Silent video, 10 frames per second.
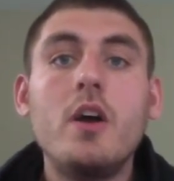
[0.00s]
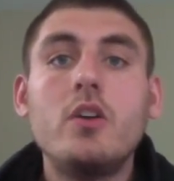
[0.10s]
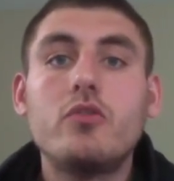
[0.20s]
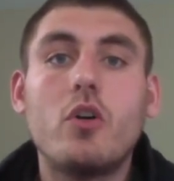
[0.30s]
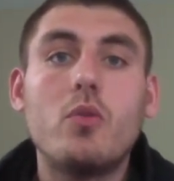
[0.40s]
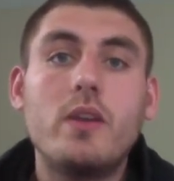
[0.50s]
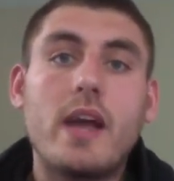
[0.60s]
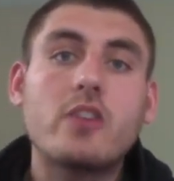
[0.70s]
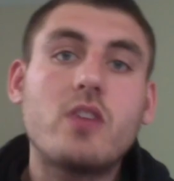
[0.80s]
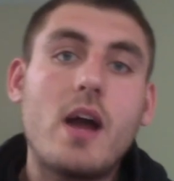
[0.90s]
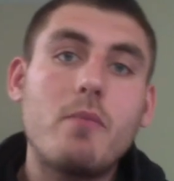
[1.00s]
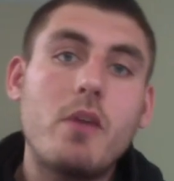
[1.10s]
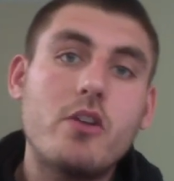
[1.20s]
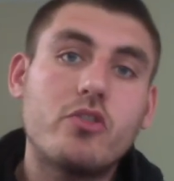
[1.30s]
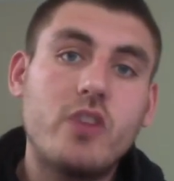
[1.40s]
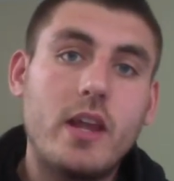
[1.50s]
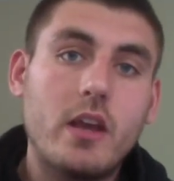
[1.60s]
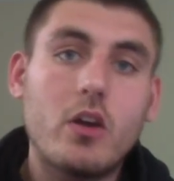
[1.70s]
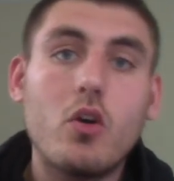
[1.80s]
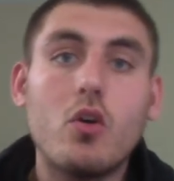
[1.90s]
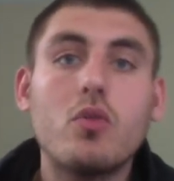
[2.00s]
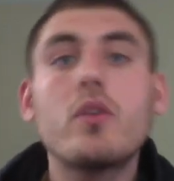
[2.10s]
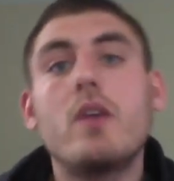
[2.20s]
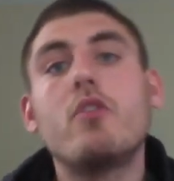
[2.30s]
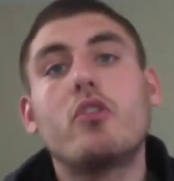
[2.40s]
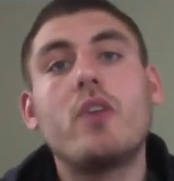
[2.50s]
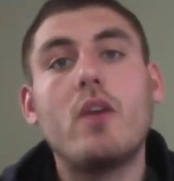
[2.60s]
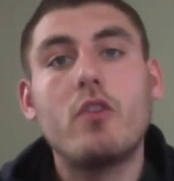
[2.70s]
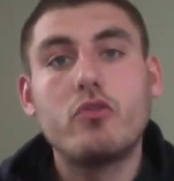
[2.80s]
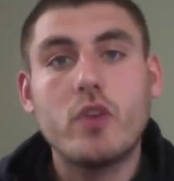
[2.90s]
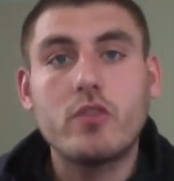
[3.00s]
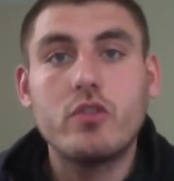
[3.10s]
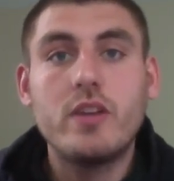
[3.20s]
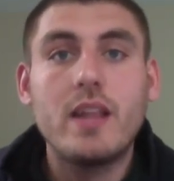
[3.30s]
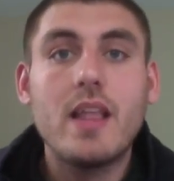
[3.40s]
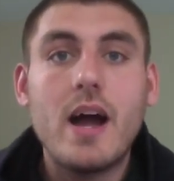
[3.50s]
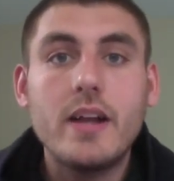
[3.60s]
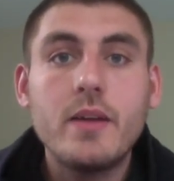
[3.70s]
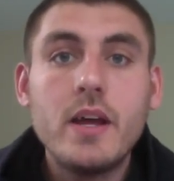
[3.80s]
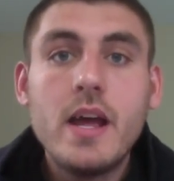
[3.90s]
So next time that you're setting a goal, give yourself a stricter deadline.